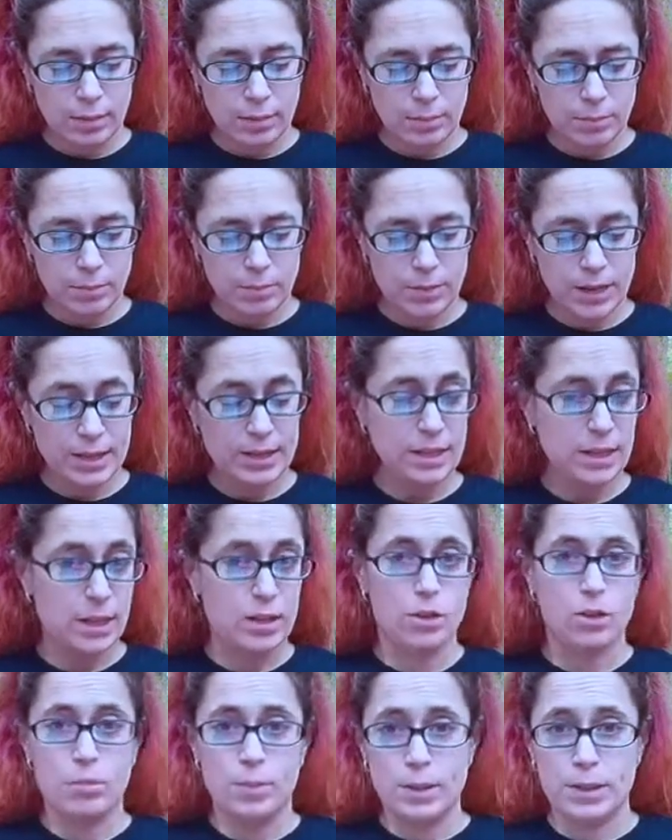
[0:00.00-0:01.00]
We are
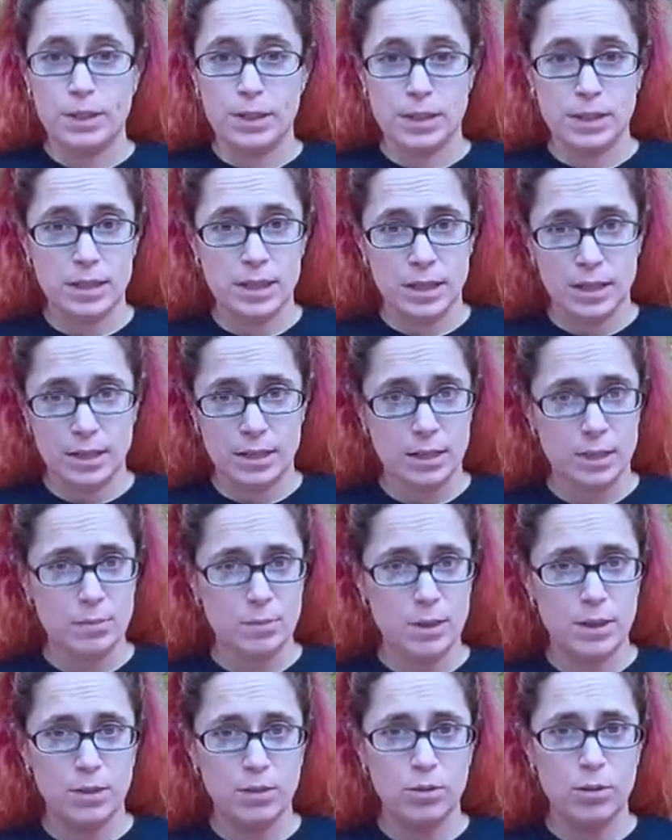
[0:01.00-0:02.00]
Nanny Knowledge.
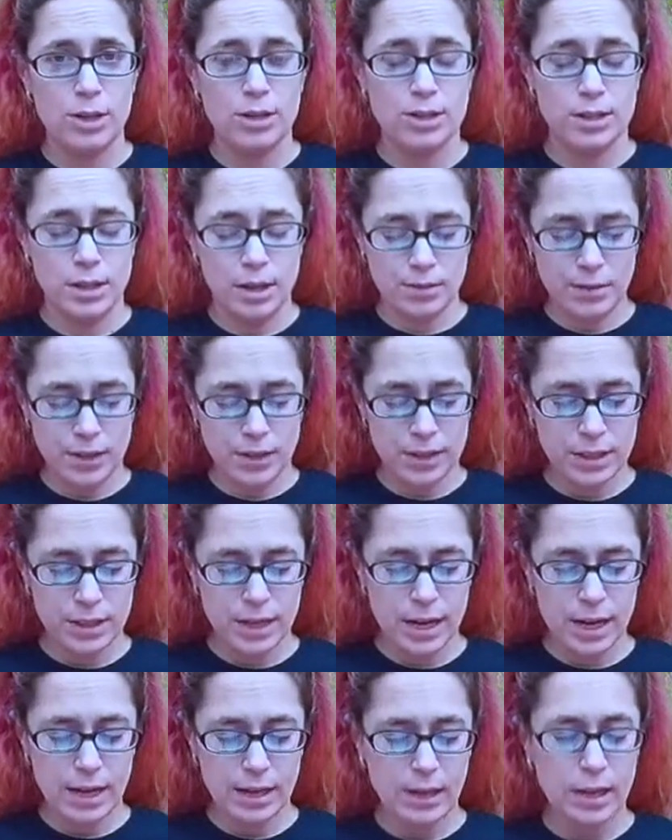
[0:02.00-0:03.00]
It is me and
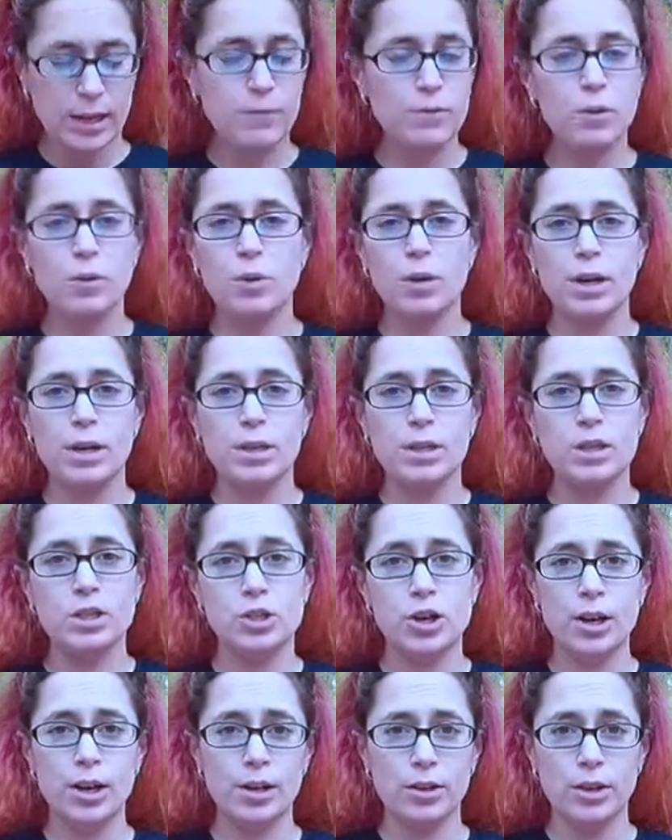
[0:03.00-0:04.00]
2 other nannies
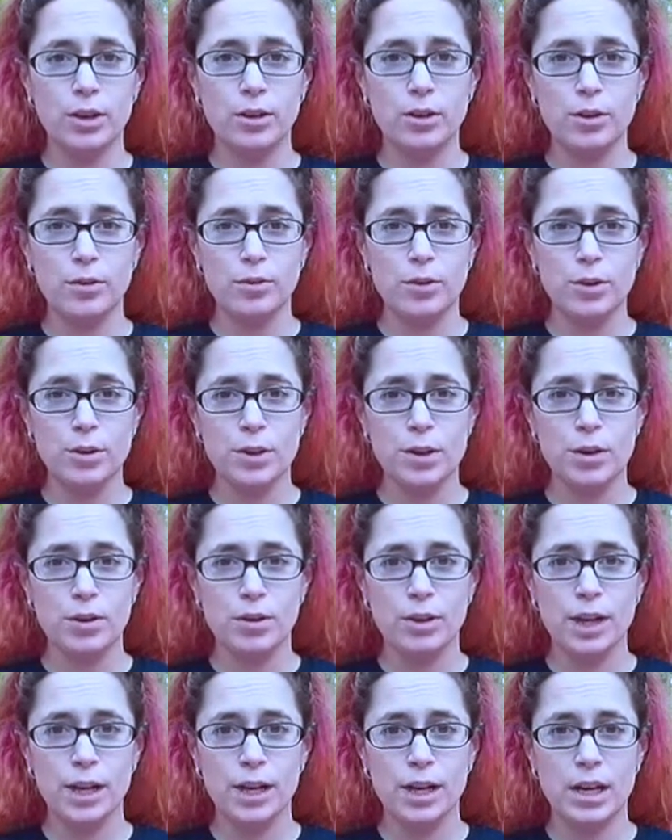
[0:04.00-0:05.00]
who I've worked with for
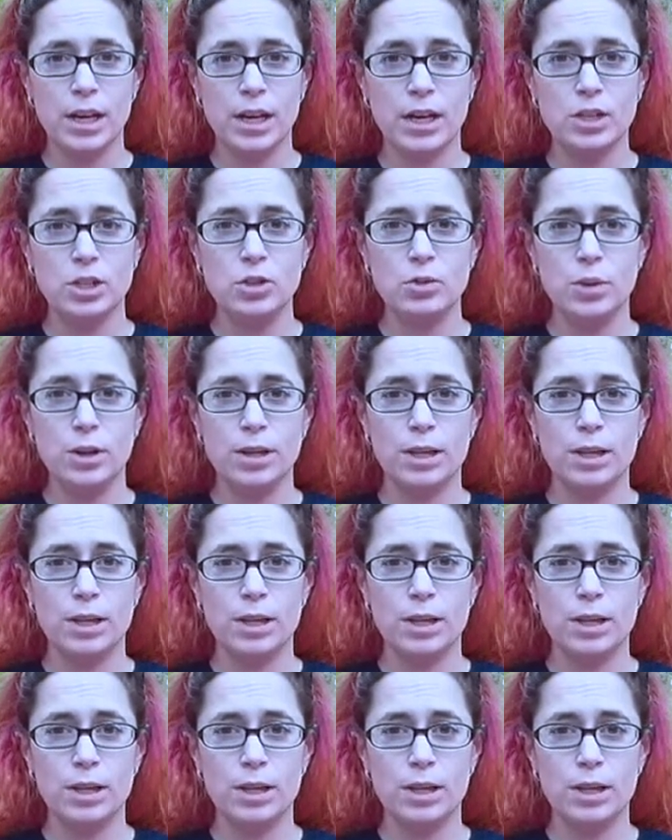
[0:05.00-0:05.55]
nearly a decade